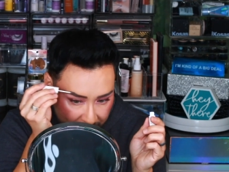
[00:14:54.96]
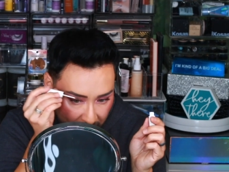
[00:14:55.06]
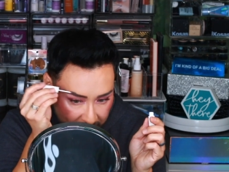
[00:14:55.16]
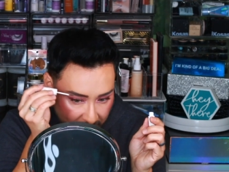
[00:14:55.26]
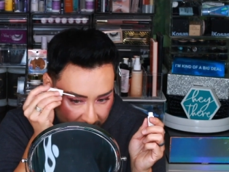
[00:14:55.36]

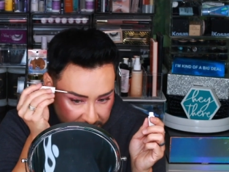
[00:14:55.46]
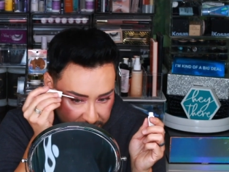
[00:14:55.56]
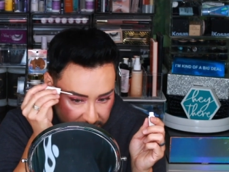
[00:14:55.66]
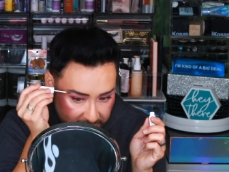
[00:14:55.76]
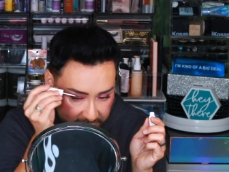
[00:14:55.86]
I
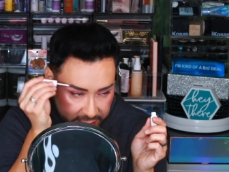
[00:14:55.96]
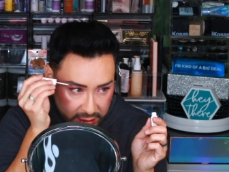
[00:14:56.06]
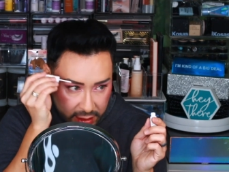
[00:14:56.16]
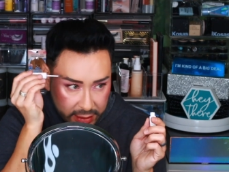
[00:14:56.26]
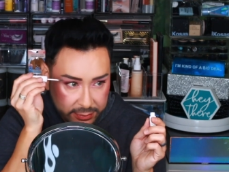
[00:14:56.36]
actually
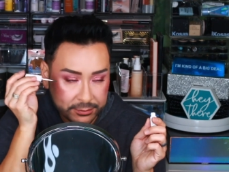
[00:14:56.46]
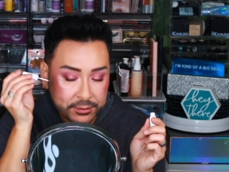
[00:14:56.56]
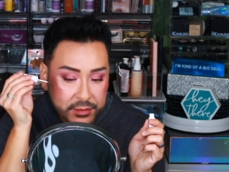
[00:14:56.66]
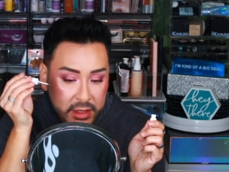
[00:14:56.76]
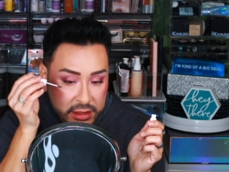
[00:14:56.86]
um,
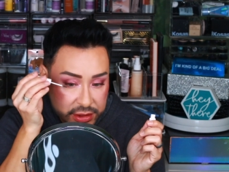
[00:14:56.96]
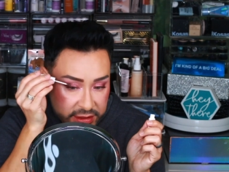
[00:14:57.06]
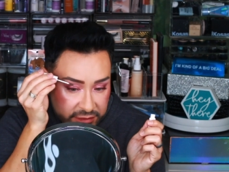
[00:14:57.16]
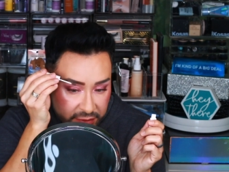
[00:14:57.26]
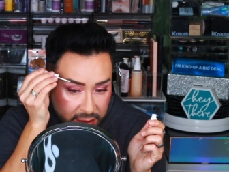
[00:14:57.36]

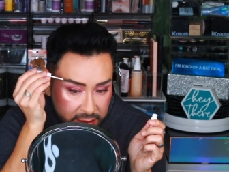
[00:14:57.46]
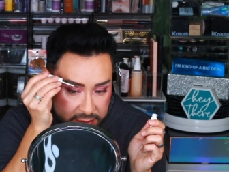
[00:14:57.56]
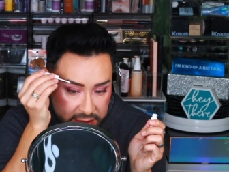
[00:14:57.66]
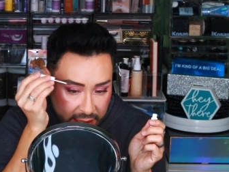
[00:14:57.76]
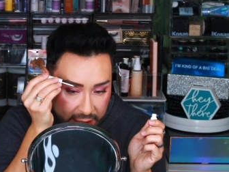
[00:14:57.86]
just
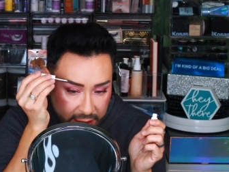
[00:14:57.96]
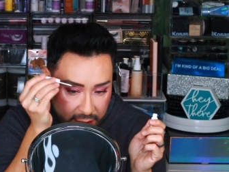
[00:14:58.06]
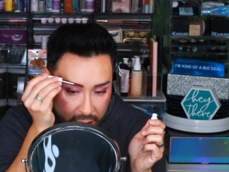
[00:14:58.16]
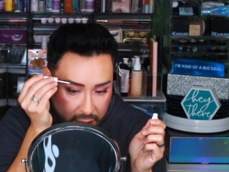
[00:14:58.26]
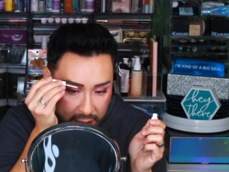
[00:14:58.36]
filmed
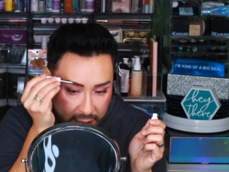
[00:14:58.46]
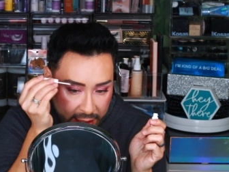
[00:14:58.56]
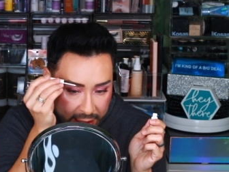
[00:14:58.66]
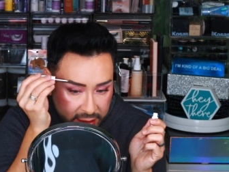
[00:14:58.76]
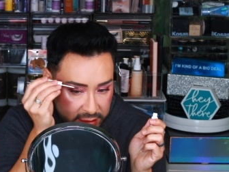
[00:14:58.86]
a
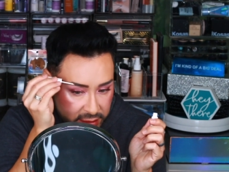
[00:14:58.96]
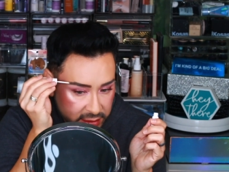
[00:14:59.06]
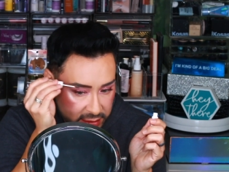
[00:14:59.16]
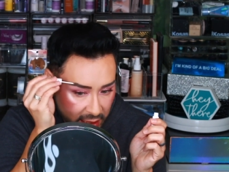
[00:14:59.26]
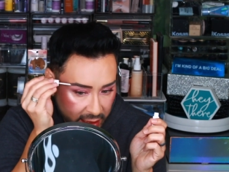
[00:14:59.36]
henna
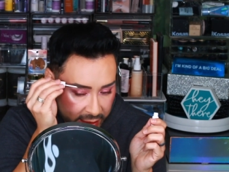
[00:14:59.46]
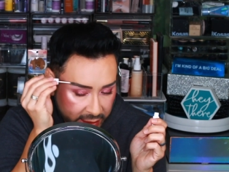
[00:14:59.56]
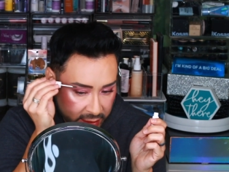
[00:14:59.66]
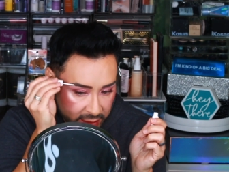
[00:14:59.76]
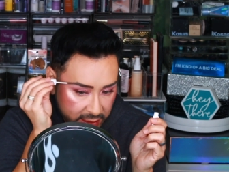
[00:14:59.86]

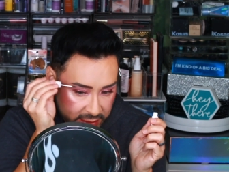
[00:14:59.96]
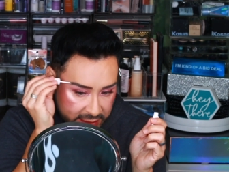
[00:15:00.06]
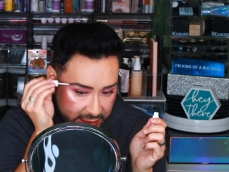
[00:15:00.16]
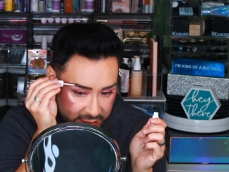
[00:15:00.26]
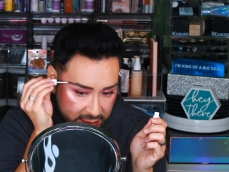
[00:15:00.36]
dye
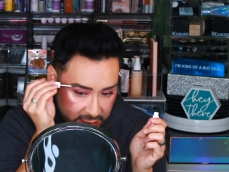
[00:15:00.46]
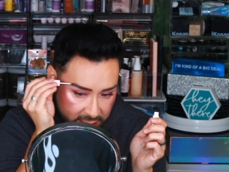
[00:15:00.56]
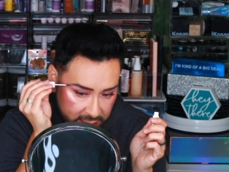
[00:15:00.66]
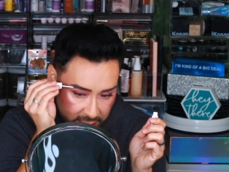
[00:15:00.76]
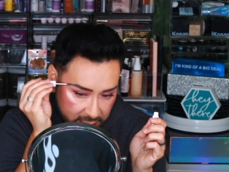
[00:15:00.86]
tint
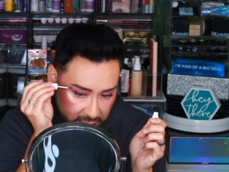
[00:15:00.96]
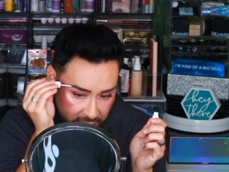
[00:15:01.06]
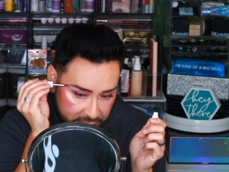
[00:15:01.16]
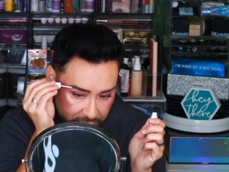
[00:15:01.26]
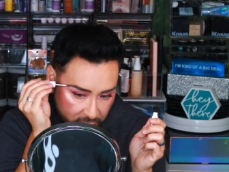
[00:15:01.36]

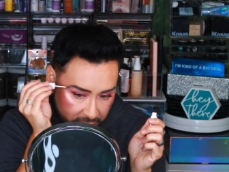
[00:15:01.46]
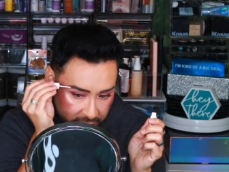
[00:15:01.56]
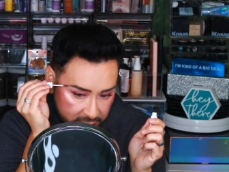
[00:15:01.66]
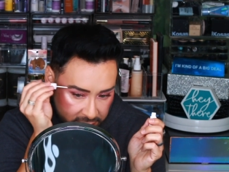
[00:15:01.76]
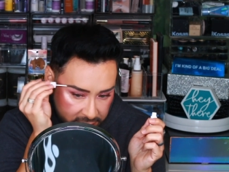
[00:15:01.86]

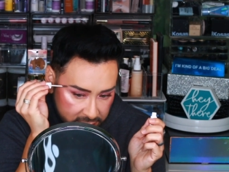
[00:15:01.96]
tutorial,